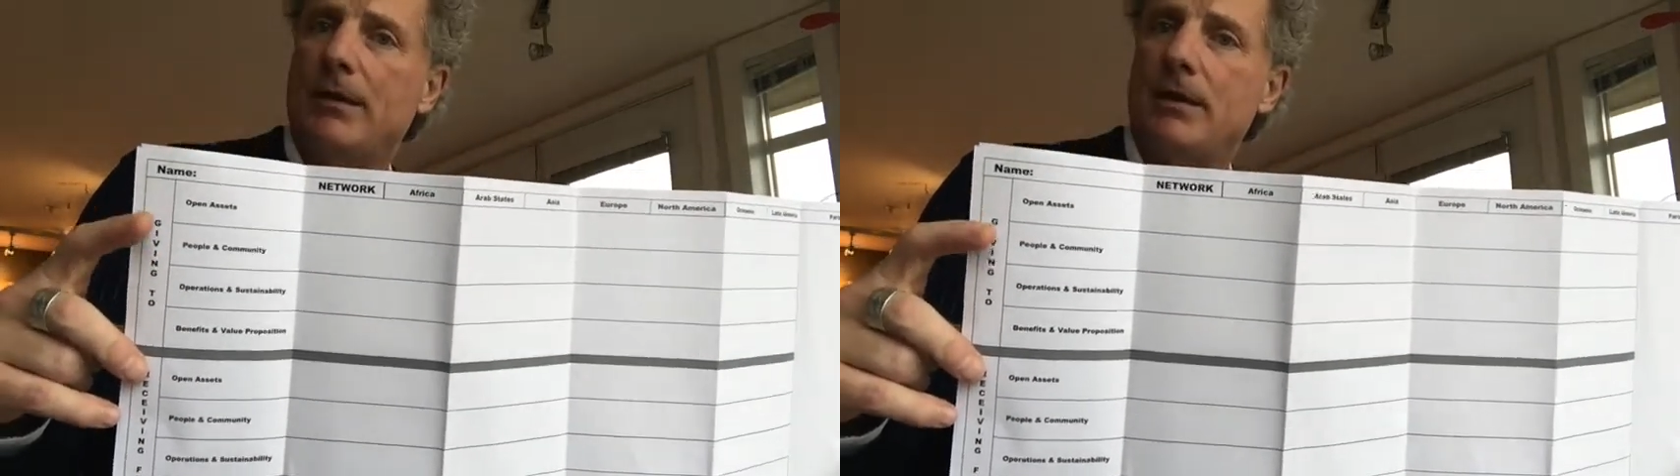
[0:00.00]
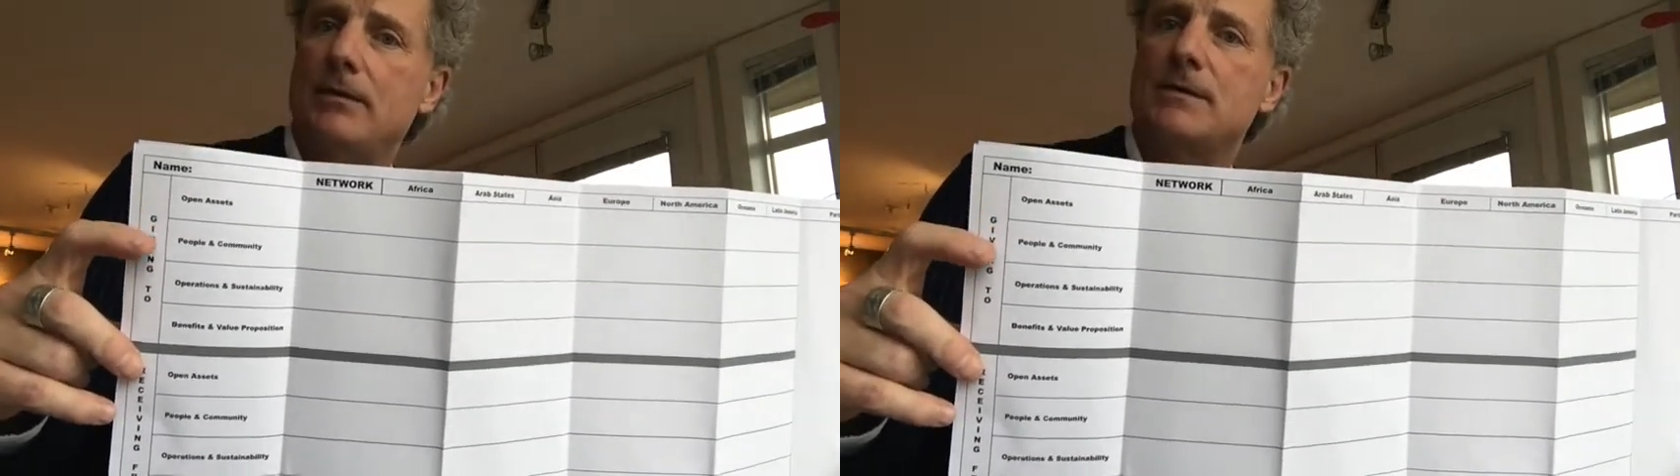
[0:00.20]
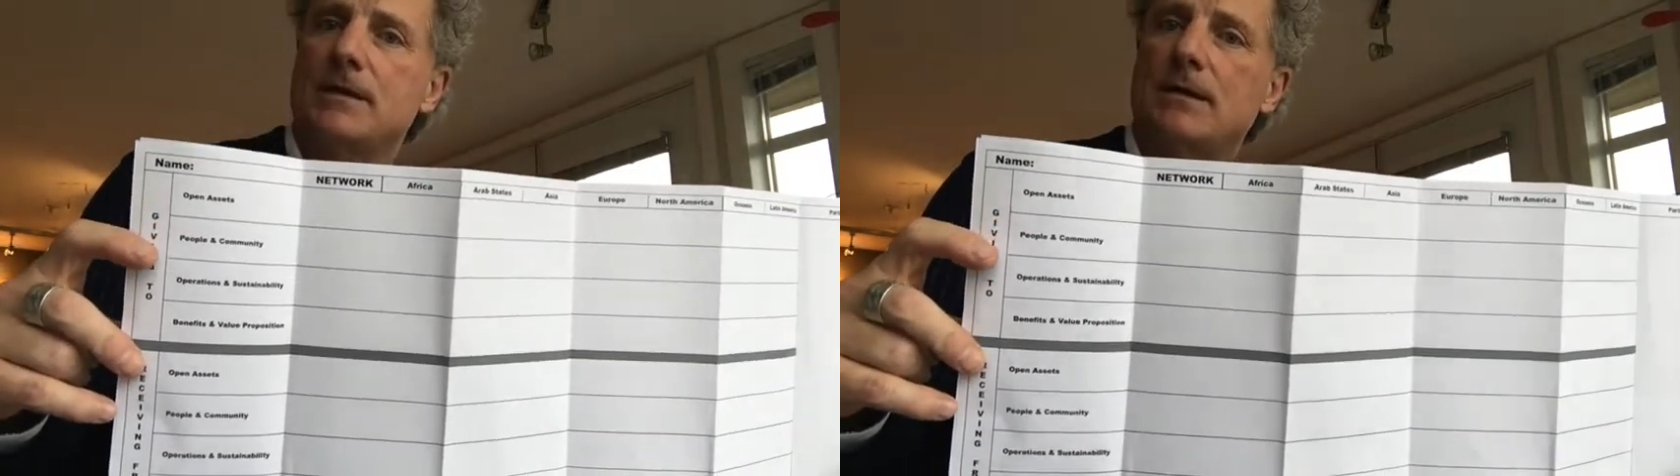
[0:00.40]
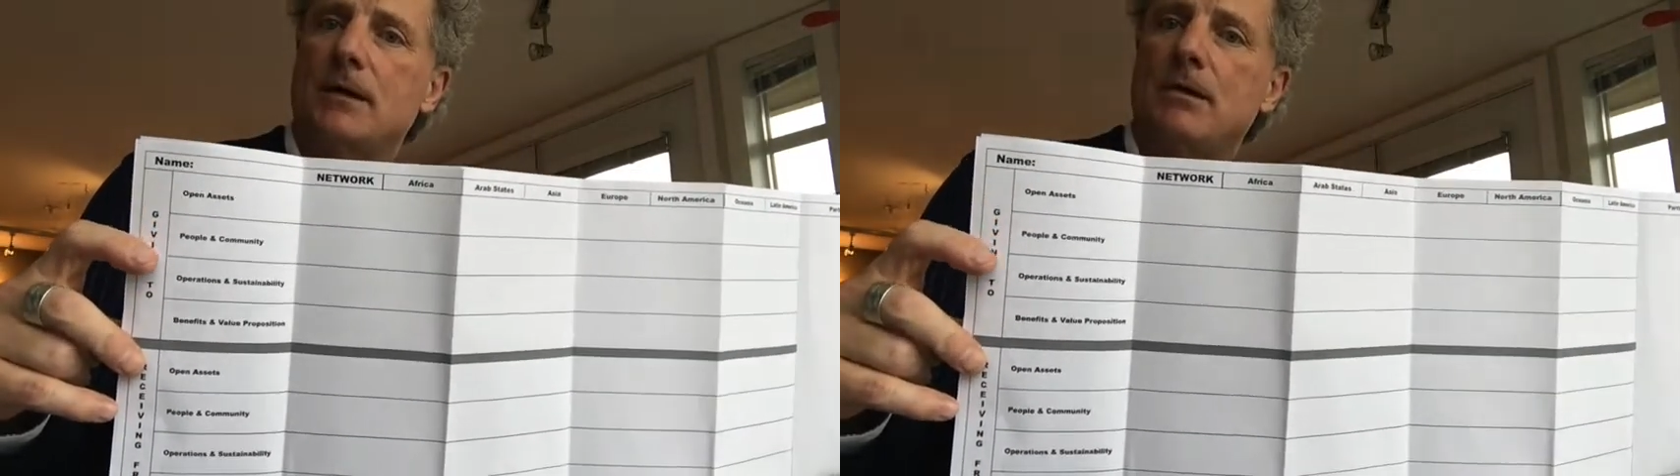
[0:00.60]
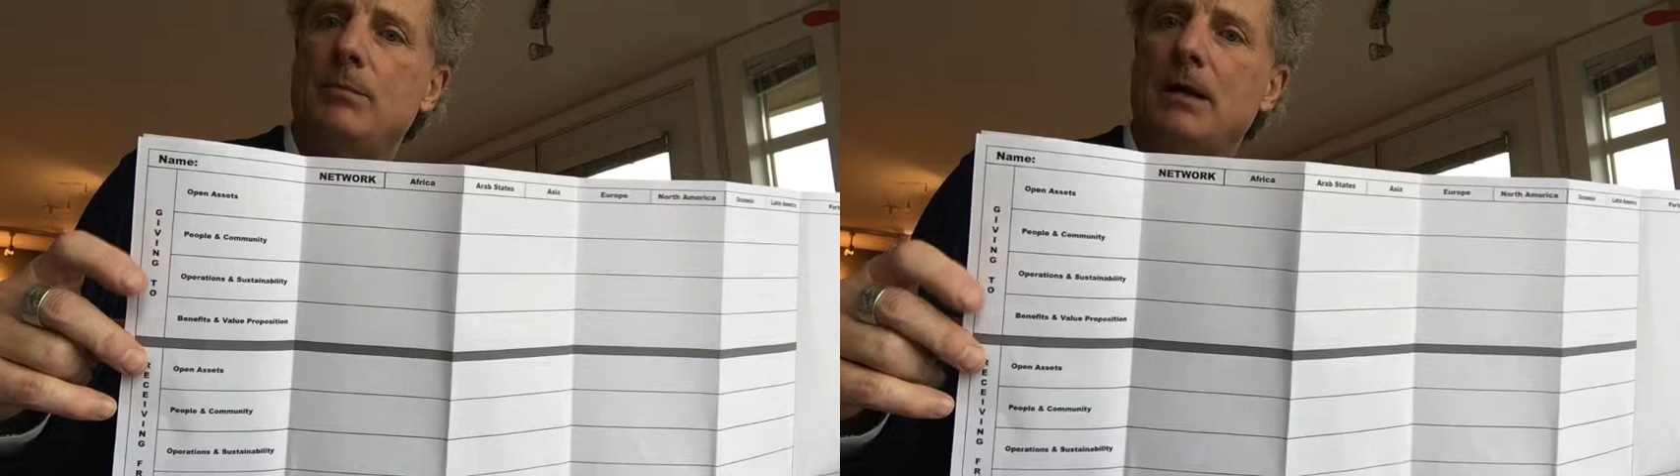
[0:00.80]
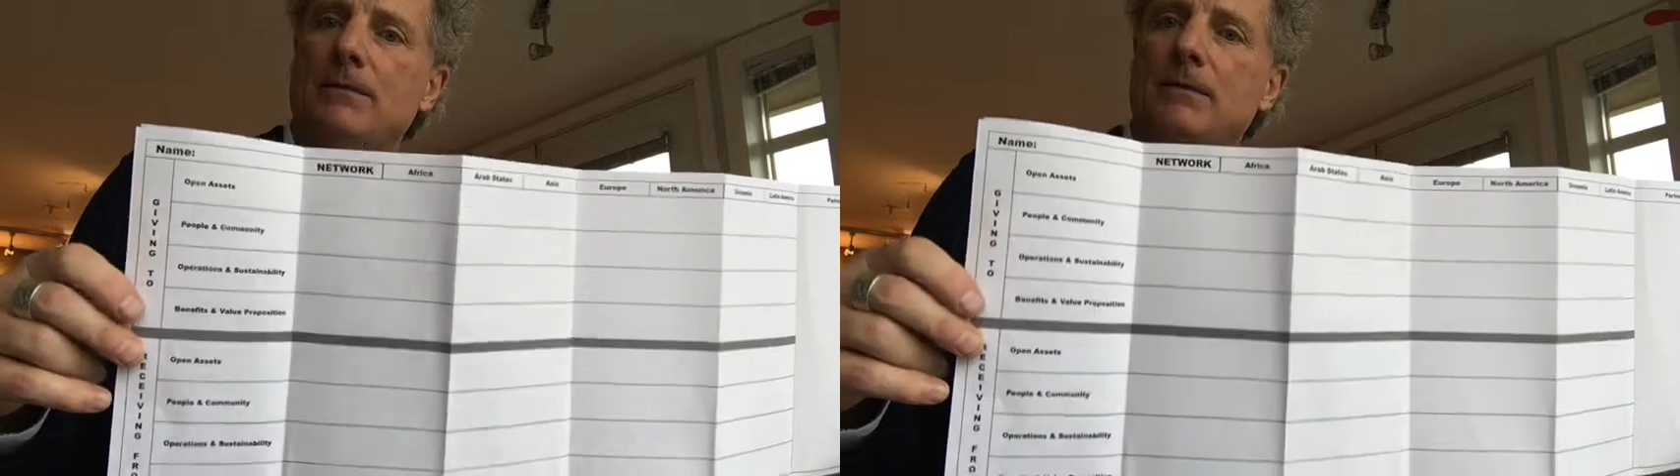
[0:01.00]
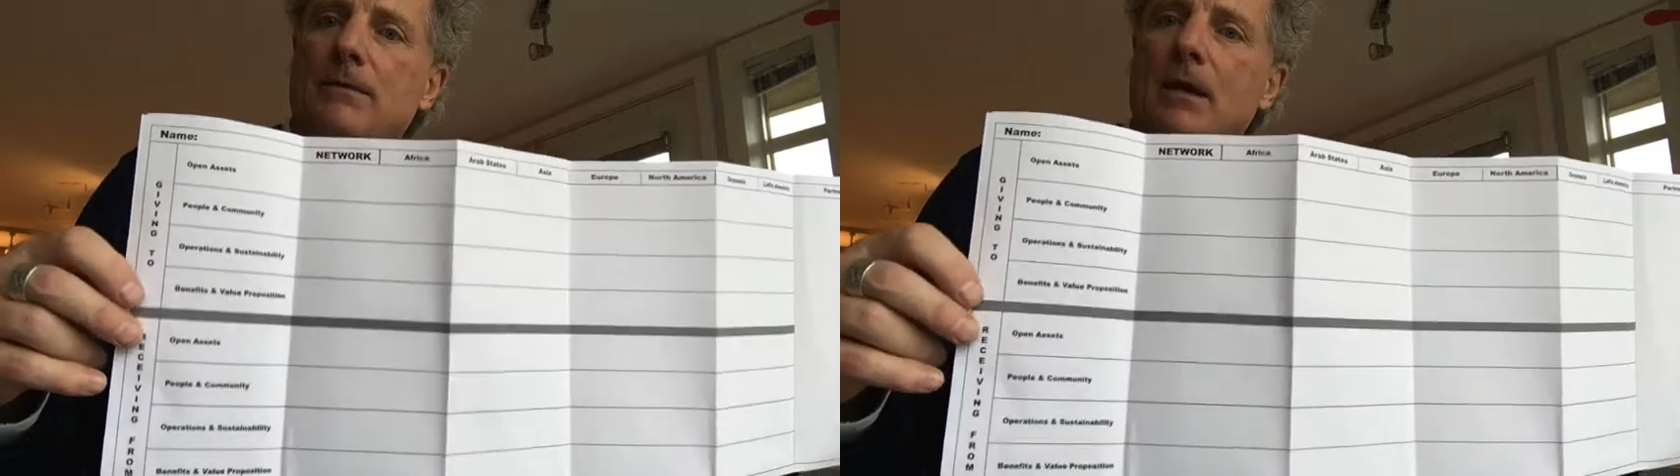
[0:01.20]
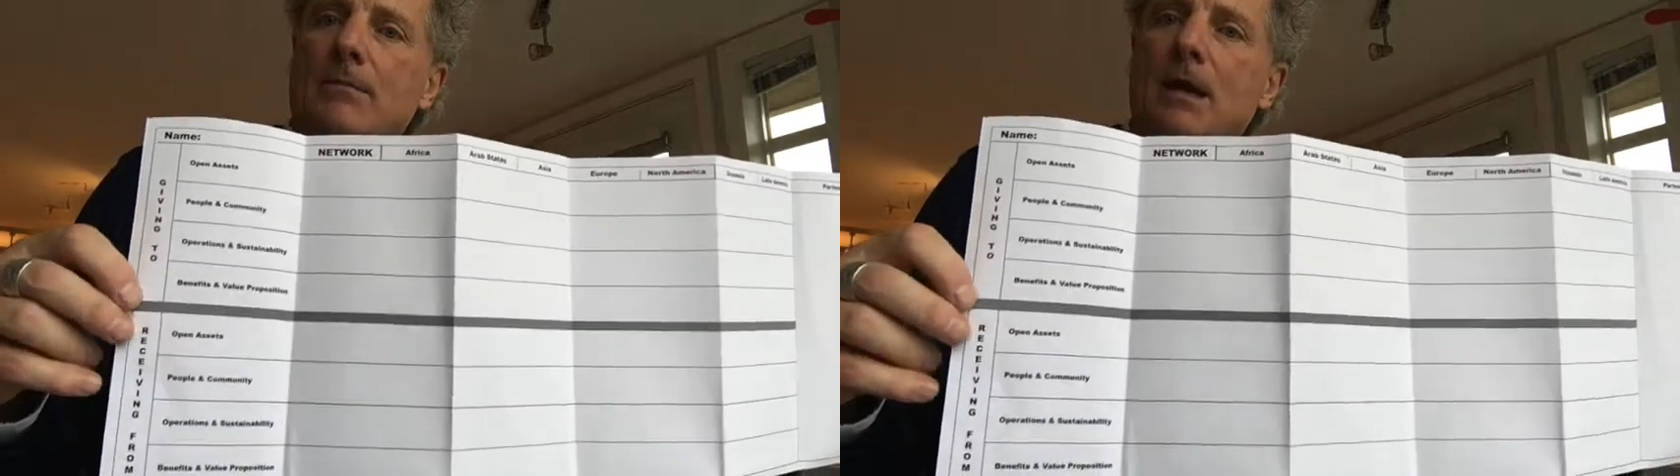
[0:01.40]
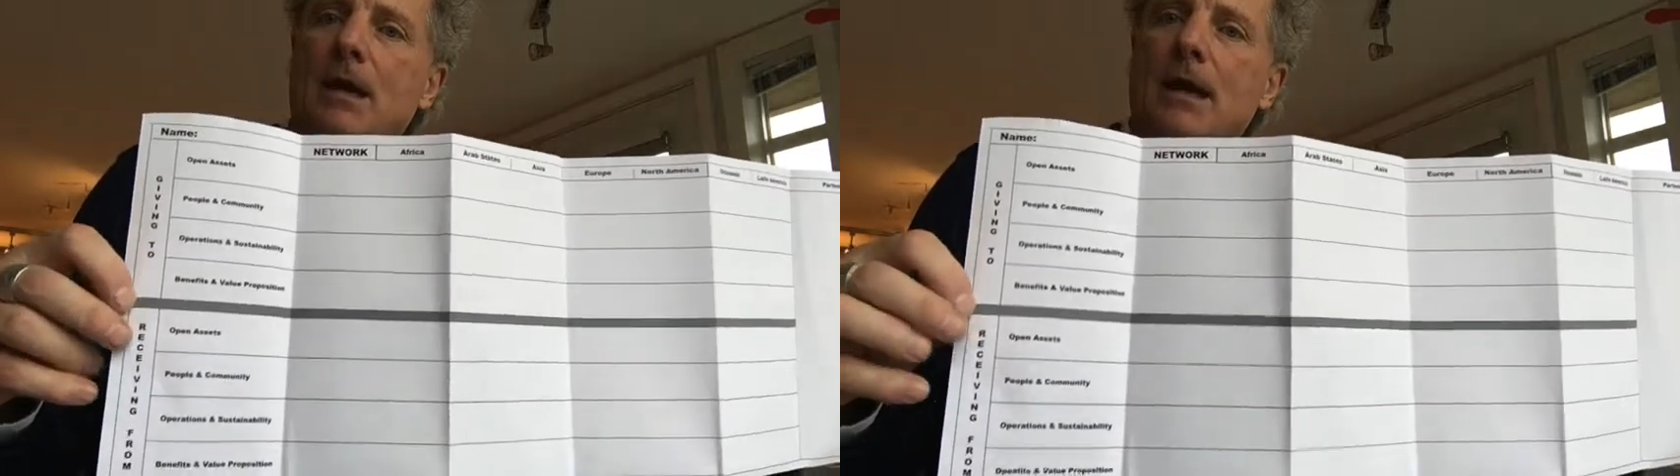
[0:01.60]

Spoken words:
others that they could benefit from?